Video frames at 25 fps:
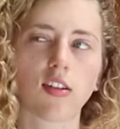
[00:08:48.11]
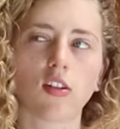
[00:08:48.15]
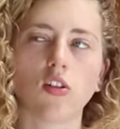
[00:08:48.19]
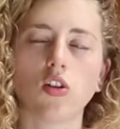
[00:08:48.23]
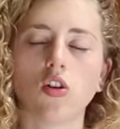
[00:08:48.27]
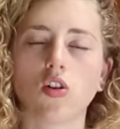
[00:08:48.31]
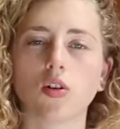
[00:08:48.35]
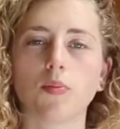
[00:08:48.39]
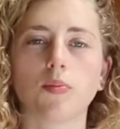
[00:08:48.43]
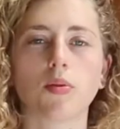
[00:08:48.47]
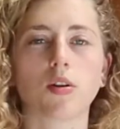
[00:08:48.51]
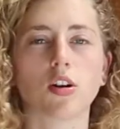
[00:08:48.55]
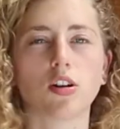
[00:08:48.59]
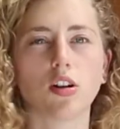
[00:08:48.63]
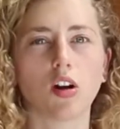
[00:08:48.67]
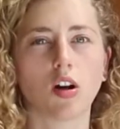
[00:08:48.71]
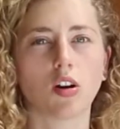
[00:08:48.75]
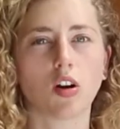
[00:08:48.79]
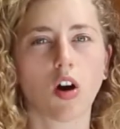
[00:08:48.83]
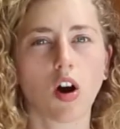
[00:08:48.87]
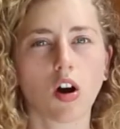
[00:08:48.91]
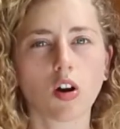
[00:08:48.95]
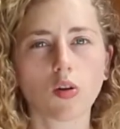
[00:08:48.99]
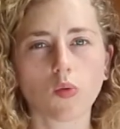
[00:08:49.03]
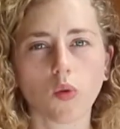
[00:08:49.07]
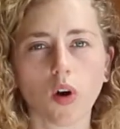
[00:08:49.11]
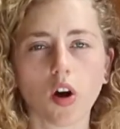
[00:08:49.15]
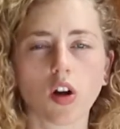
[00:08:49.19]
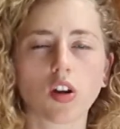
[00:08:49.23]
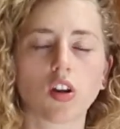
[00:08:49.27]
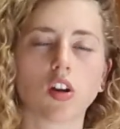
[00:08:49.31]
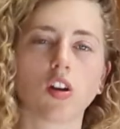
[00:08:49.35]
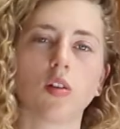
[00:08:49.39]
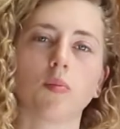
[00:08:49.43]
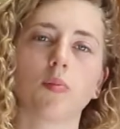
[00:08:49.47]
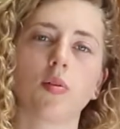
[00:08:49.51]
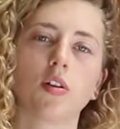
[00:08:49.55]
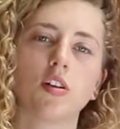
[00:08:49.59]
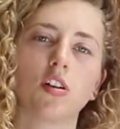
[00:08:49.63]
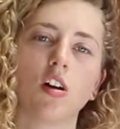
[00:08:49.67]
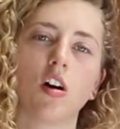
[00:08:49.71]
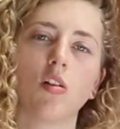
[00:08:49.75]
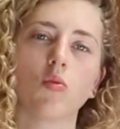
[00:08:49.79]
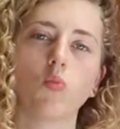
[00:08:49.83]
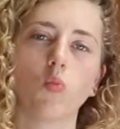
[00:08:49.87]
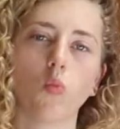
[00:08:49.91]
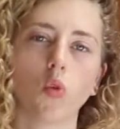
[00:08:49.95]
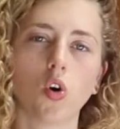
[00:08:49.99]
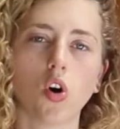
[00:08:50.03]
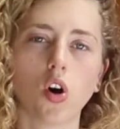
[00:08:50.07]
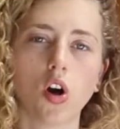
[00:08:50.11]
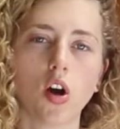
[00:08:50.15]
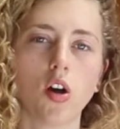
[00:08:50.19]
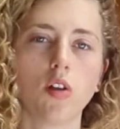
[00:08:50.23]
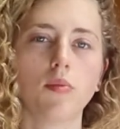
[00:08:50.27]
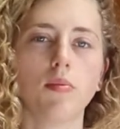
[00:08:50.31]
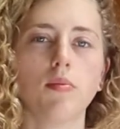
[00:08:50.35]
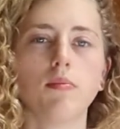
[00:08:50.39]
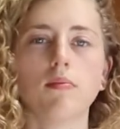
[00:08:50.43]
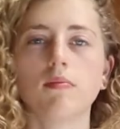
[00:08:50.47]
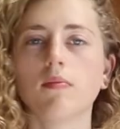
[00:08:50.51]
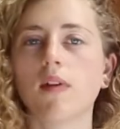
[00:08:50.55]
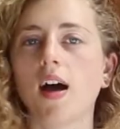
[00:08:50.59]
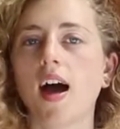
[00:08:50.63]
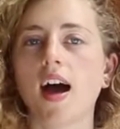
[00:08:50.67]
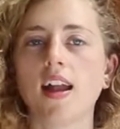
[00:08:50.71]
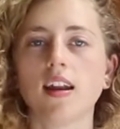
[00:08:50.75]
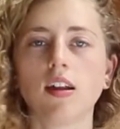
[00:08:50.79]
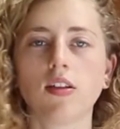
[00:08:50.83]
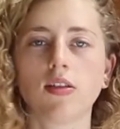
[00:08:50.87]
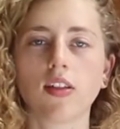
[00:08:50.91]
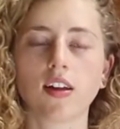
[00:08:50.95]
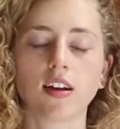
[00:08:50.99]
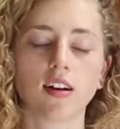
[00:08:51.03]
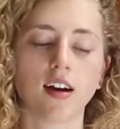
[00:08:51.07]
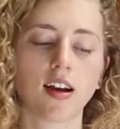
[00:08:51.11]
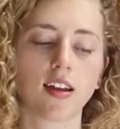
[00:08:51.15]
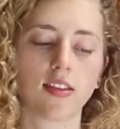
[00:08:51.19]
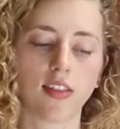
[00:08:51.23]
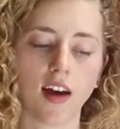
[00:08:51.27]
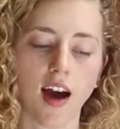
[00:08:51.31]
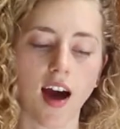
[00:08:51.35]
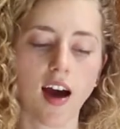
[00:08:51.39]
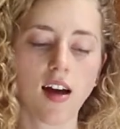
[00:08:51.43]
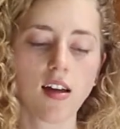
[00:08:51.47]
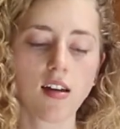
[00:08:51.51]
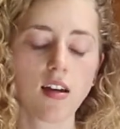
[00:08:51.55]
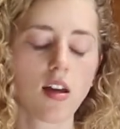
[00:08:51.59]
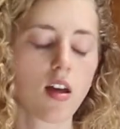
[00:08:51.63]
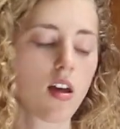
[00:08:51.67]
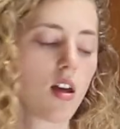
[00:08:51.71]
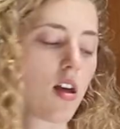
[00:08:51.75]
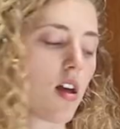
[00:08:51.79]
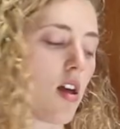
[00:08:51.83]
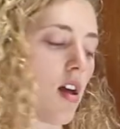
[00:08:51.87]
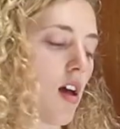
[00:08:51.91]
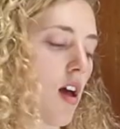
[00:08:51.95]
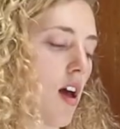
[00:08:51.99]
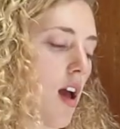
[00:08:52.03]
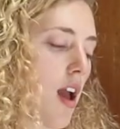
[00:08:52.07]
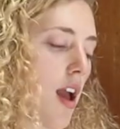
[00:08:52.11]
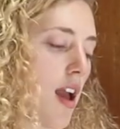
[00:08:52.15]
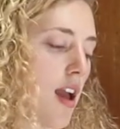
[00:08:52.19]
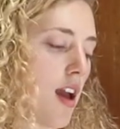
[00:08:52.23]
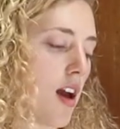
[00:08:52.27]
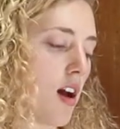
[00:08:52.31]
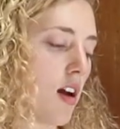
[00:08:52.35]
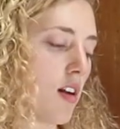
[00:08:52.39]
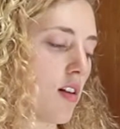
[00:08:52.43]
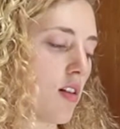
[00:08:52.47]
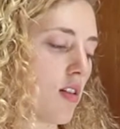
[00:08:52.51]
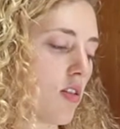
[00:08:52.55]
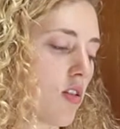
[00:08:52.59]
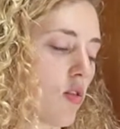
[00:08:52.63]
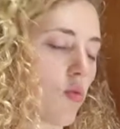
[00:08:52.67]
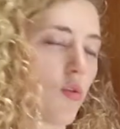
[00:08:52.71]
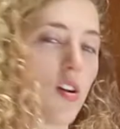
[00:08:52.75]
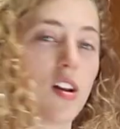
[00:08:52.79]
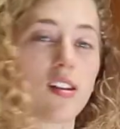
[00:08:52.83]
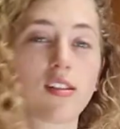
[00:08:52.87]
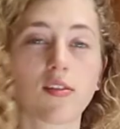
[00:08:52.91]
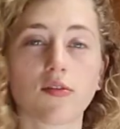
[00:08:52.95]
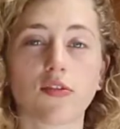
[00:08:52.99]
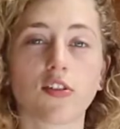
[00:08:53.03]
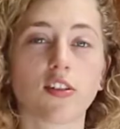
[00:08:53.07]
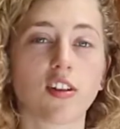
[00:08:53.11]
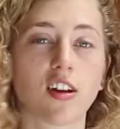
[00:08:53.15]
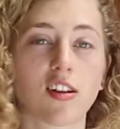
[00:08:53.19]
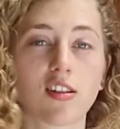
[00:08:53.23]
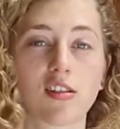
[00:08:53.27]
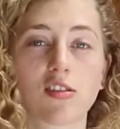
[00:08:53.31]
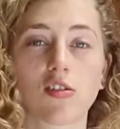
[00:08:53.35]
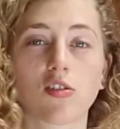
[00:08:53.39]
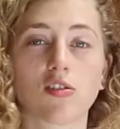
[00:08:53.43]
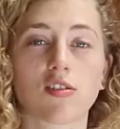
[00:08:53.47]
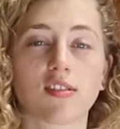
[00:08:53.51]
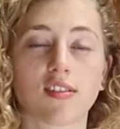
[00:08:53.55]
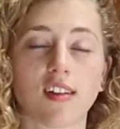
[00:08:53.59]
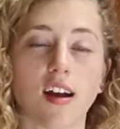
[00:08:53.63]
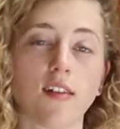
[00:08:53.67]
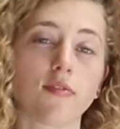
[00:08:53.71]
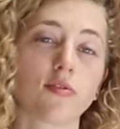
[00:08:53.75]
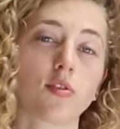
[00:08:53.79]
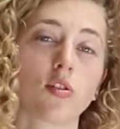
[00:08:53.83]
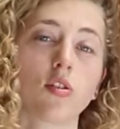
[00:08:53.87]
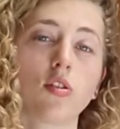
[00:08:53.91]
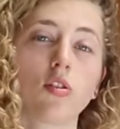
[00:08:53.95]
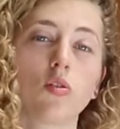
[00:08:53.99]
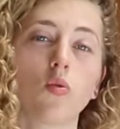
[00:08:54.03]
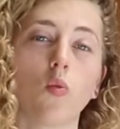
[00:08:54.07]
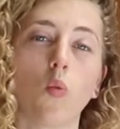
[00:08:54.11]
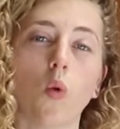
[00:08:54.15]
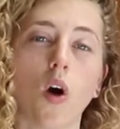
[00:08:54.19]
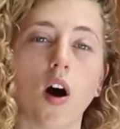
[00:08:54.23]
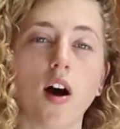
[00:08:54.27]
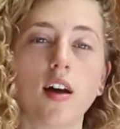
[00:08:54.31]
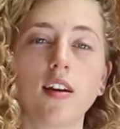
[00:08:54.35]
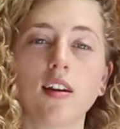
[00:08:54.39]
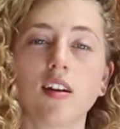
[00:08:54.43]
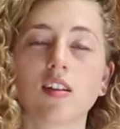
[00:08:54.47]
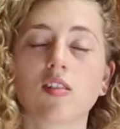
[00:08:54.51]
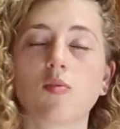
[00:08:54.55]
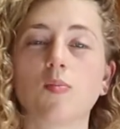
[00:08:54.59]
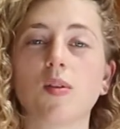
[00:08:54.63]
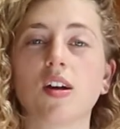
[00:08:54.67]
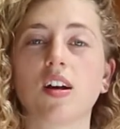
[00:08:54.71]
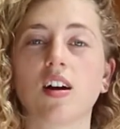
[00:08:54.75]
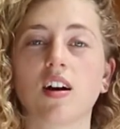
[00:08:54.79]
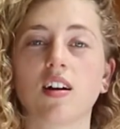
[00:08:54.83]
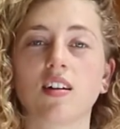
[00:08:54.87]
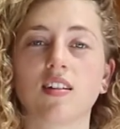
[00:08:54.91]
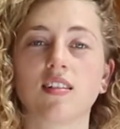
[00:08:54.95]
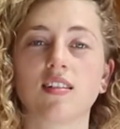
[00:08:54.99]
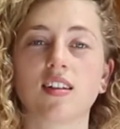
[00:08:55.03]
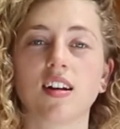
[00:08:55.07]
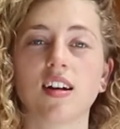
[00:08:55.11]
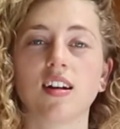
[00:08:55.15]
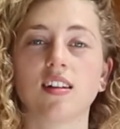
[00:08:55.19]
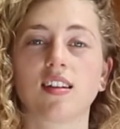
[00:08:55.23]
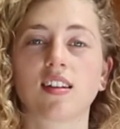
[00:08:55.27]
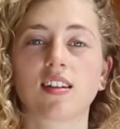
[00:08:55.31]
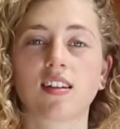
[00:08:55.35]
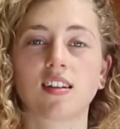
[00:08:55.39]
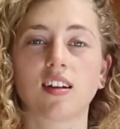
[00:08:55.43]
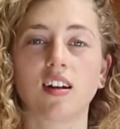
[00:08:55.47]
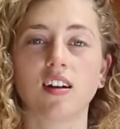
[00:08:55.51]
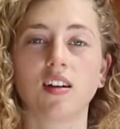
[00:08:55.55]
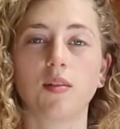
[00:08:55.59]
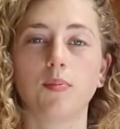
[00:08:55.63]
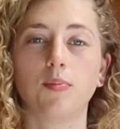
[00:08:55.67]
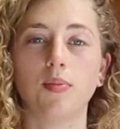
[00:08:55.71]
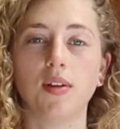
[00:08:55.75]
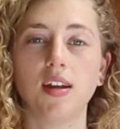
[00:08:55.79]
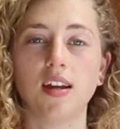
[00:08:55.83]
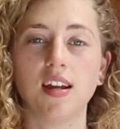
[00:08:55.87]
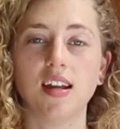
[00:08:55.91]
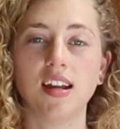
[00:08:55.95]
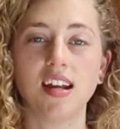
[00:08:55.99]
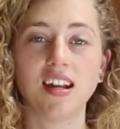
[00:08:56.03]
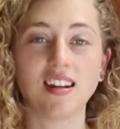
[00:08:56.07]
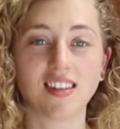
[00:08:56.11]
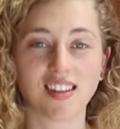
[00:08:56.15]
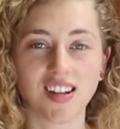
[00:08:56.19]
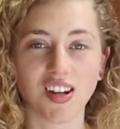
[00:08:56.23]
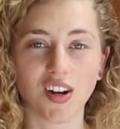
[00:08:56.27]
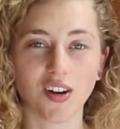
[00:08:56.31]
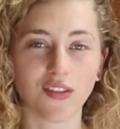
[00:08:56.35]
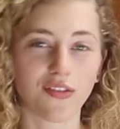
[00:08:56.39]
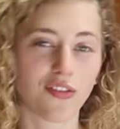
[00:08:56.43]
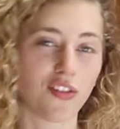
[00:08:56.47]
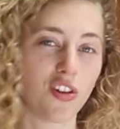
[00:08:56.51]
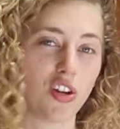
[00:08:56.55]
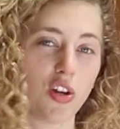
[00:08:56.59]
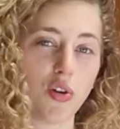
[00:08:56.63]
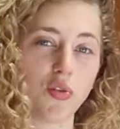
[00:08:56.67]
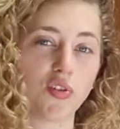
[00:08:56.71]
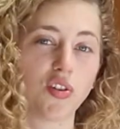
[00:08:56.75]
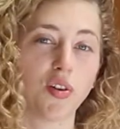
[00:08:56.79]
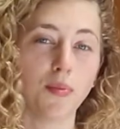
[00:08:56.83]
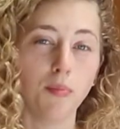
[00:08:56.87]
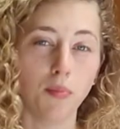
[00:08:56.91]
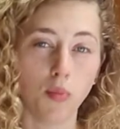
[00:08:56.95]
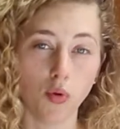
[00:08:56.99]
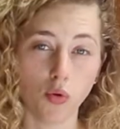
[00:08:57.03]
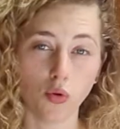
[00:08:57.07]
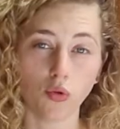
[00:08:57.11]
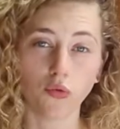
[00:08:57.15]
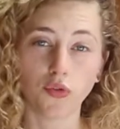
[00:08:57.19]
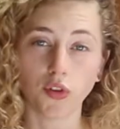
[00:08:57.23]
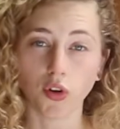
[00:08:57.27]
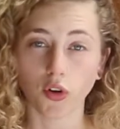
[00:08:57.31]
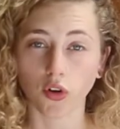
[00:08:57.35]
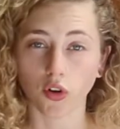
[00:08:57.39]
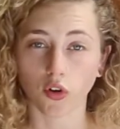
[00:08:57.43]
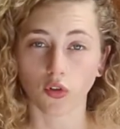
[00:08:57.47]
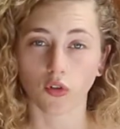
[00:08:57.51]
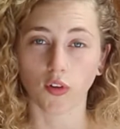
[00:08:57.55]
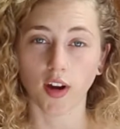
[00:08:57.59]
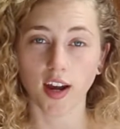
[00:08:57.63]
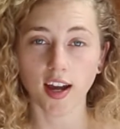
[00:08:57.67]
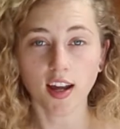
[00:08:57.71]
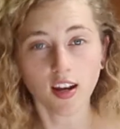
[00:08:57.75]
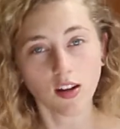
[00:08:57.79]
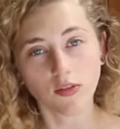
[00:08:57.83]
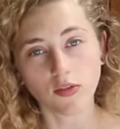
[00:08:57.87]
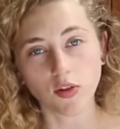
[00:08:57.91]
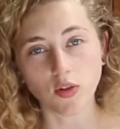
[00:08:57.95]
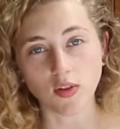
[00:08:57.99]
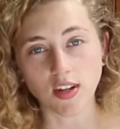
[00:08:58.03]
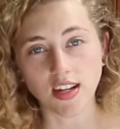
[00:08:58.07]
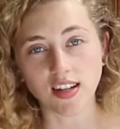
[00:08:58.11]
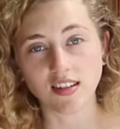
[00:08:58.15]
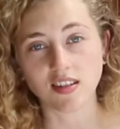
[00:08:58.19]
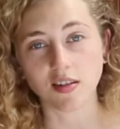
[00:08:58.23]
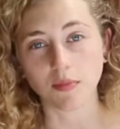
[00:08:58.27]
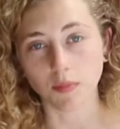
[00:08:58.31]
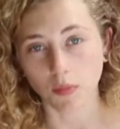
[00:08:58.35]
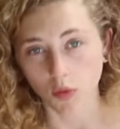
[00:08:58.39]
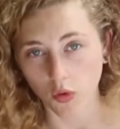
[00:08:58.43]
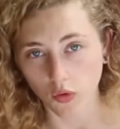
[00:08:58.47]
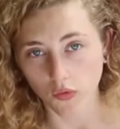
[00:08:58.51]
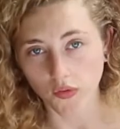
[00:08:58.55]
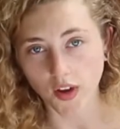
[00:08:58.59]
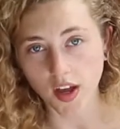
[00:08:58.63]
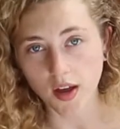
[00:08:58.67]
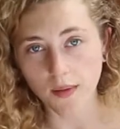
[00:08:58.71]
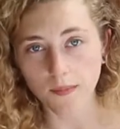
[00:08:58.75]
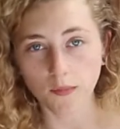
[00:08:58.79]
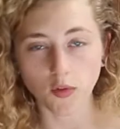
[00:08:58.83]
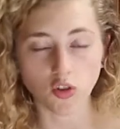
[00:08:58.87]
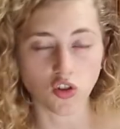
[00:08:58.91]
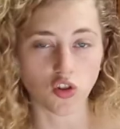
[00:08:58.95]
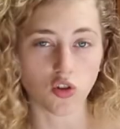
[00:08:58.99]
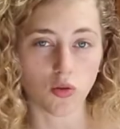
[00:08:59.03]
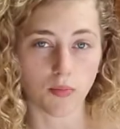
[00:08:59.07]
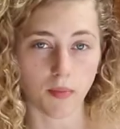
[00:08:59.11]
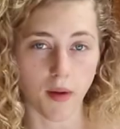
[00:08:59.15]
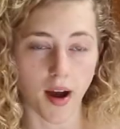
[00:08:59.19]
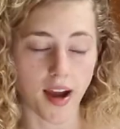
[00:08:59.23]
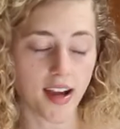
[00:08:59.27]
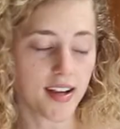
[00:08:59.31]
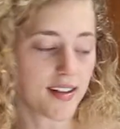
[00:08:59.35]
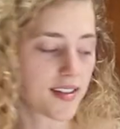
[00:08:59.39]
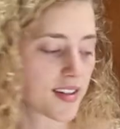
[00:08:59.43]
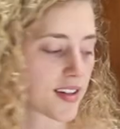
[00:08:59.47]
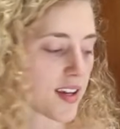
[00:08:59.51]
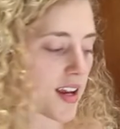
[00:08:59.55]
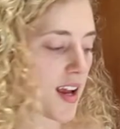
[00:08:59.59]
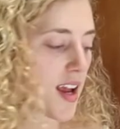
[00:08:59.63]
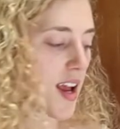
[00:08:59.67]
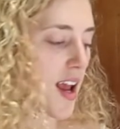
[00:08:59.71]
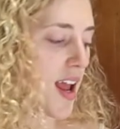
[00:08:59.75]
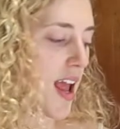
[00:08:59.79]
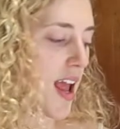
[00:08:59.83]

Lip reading: So you can put it on artwork, you can put it on wood, anything like that. And the reason for this, there's several. One is because it's gonna be easier for you to move your grid if you need to move it, which you might.